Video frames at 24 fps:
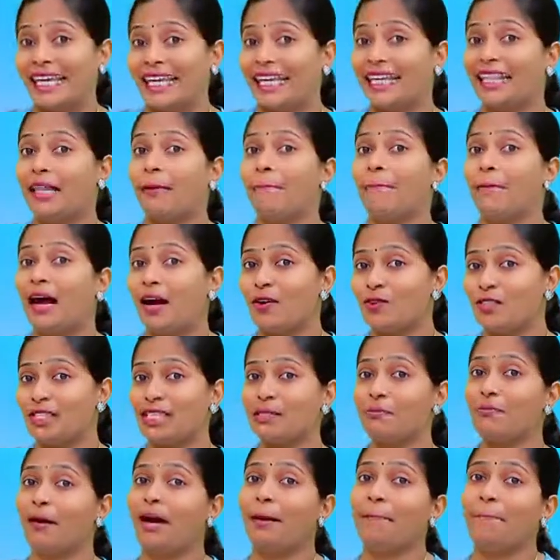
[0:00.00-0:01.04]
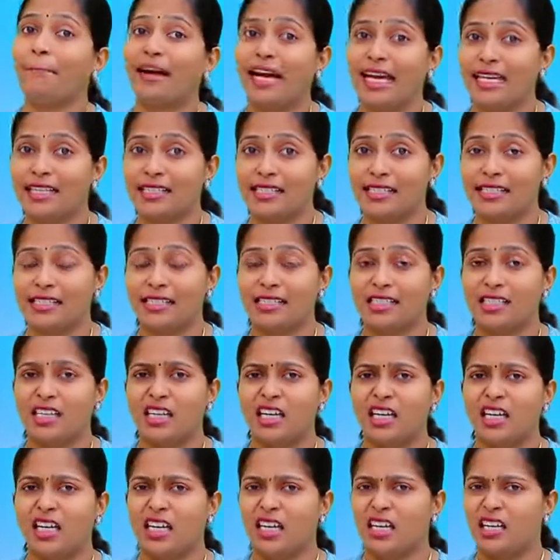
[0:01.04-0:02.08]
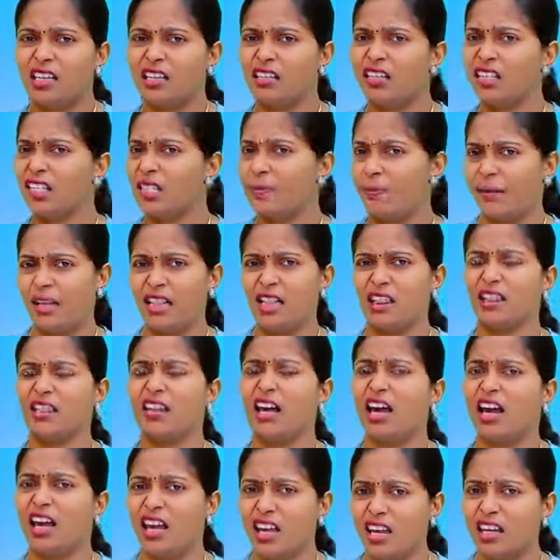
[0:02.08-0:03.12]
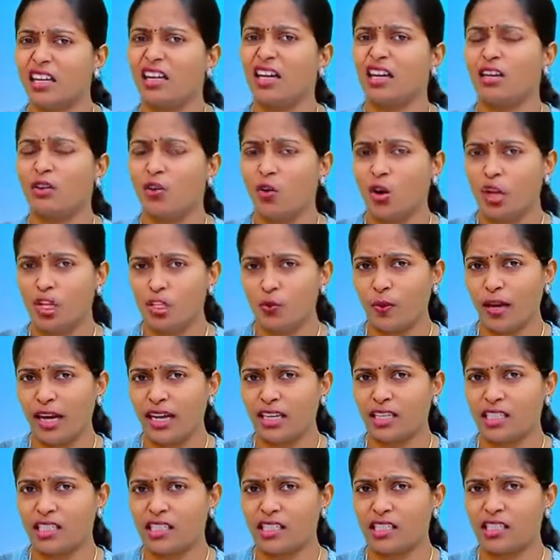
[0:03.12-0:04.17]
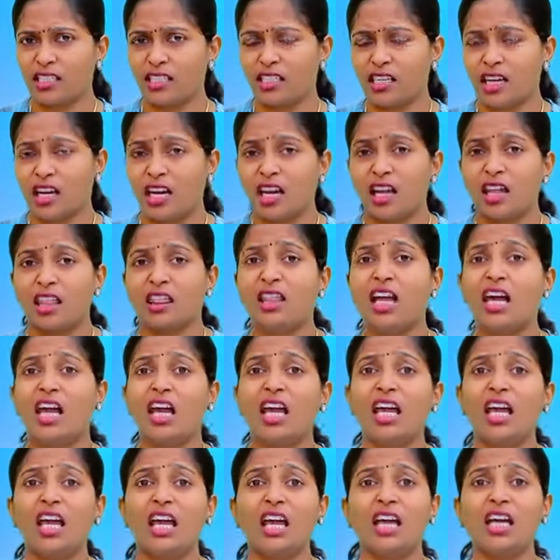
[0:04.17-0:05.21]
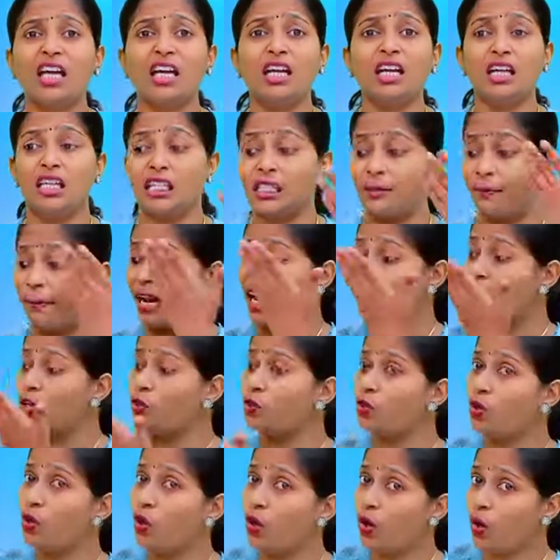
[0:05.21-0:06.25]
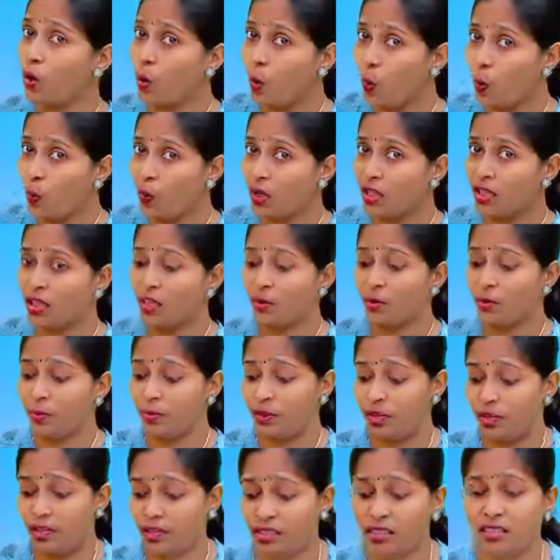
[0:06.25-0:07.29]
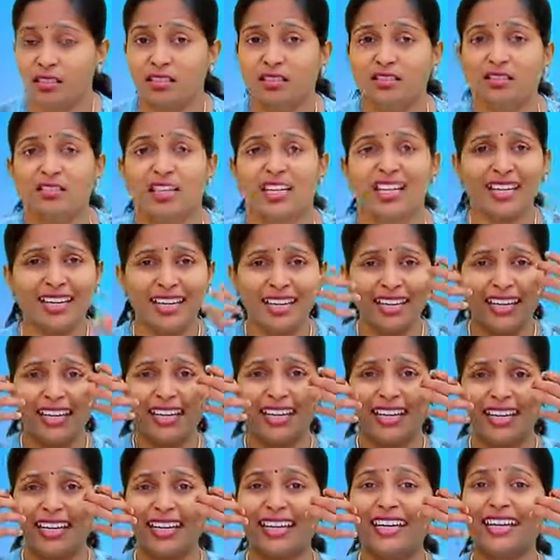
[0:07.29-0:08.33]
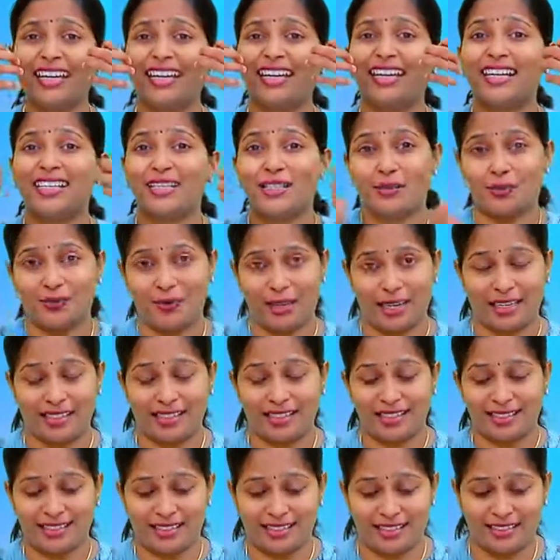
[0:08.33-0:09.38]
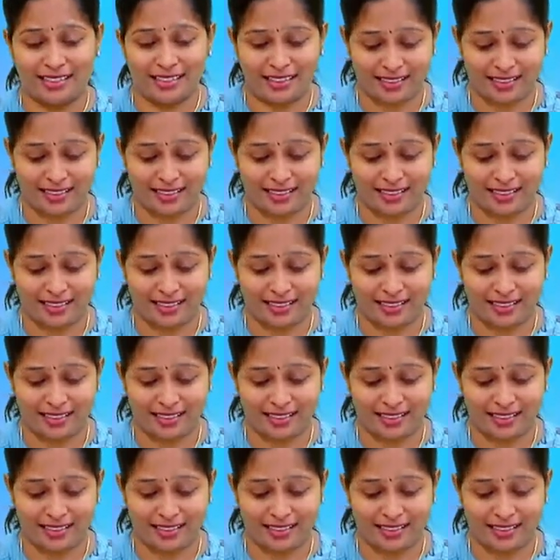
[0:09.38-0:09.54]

Inky the mouse is my pet. She spilled the ink and got wet. The ink is spread all over the desk. Inky's wet.